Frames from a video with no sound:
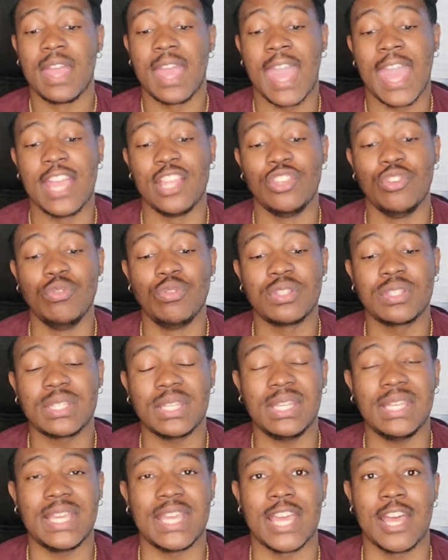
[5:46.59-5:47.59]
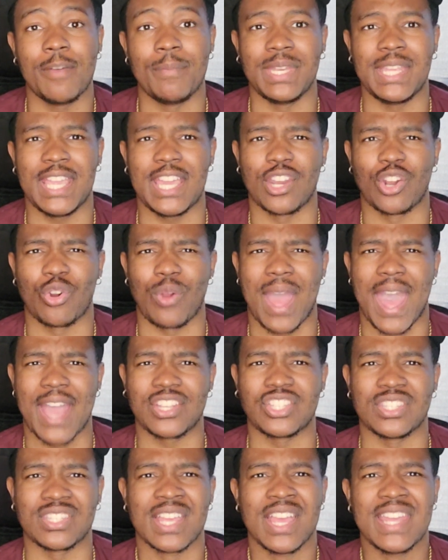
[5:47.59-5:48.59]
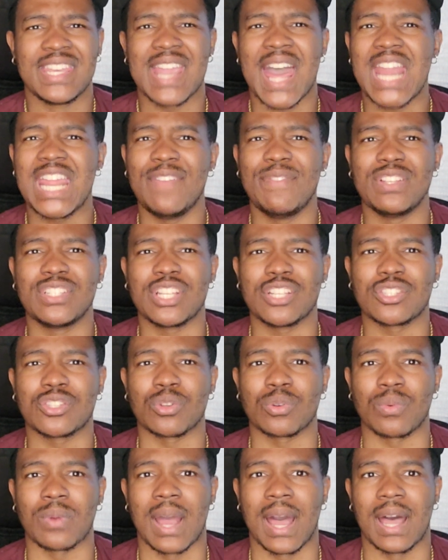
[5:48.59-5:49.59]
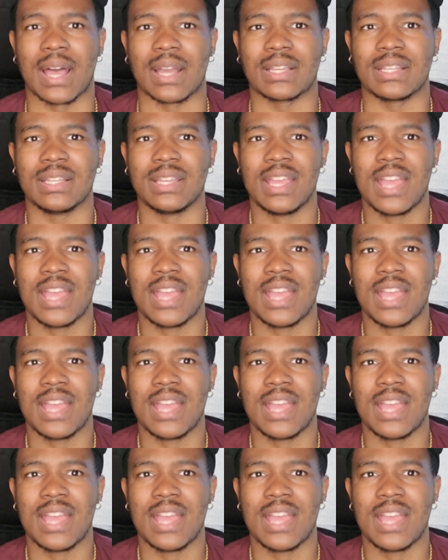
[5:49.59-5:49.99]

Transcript: And you see him in the interactions, not even just The Rock,